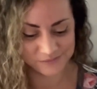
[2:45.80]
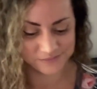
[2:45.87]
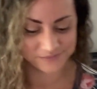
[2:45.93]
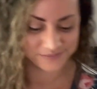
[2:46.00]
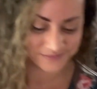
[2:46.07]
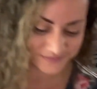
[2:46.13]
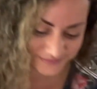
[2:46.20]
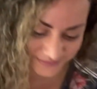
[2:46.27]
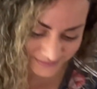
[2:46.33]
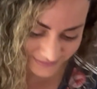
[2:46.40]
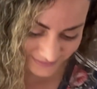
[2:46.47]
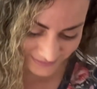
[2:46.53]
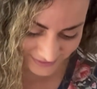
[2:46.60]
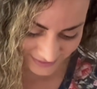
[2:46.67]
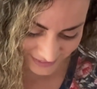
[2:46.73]

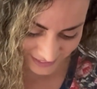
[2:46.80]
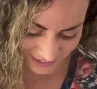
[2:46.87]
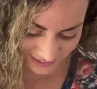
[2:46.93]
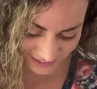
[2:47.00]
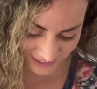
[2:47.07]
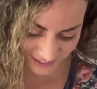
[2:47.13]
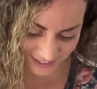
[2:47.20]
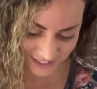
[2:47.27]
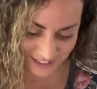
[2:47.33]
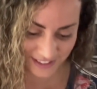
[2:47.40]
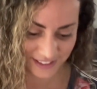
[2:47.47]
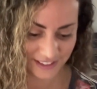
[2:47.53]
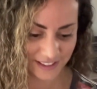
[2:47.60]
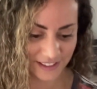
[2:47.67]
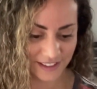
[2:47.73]

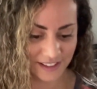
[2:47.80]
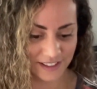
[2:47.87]
(silence)